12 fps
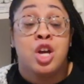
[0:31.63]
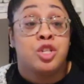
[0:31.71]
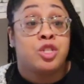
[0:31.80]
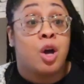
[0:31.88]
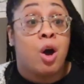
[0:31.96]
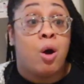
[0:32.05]

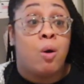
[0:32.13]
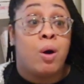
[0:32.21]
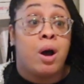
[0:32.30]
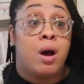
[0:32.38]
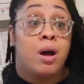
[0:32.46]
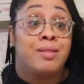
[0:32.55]

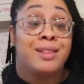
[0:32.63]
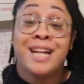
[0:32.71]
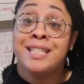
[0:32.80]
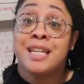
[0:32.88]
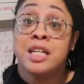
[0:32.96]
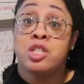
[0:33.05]
So
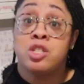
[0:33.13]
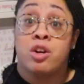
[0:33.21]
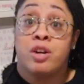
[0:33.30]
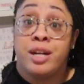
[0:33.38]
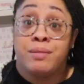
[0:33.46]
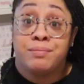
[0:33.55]
let's get
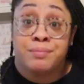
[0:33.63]
started.